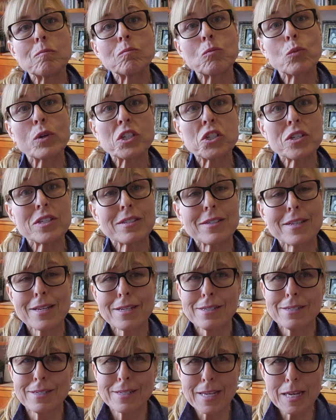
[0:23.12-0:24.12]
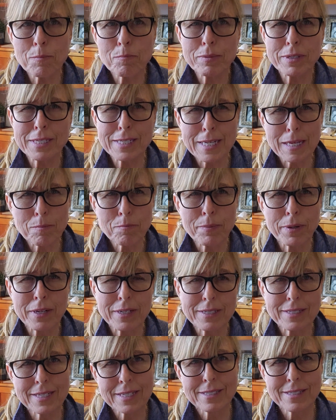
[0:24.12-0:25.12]
which is a deep
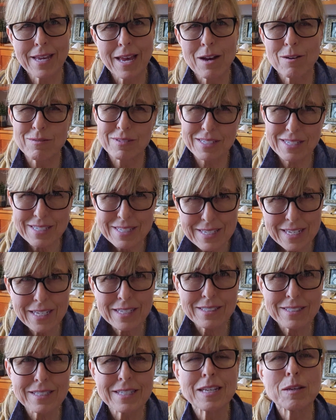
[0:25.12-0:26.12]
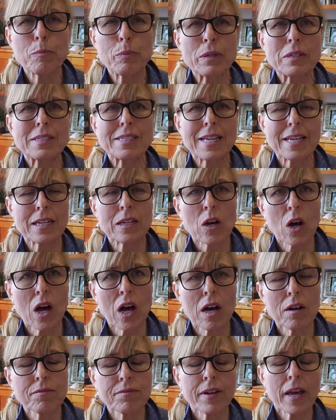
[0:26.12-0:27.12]
discount, 60%
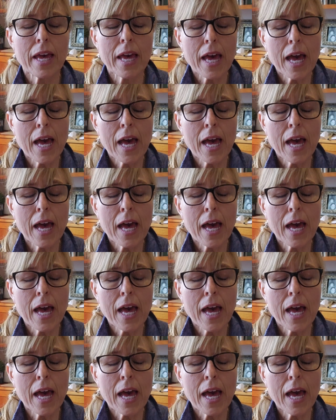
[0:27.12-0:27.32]
off,